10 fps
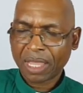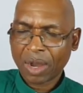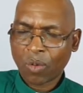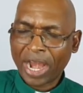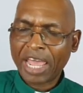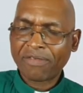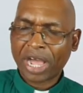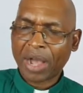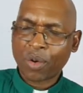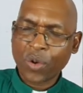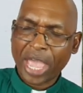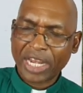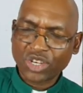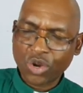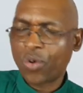Whatever we
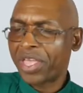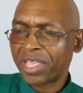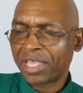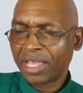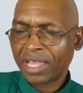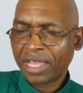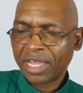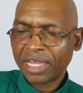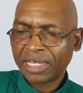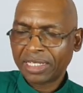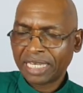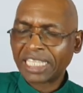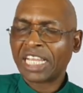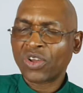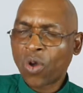are doing
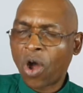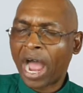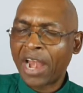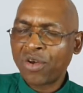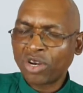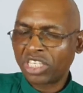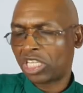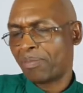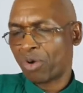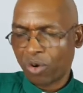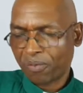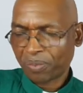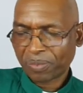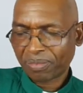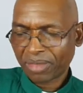doesn't go unnoticeable
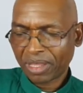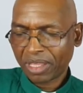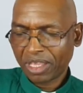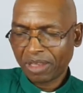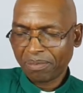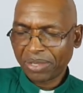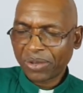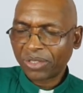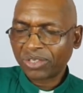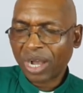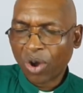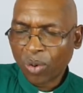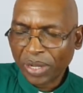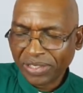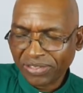because you are
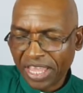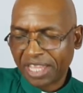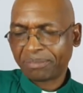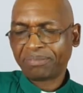always there.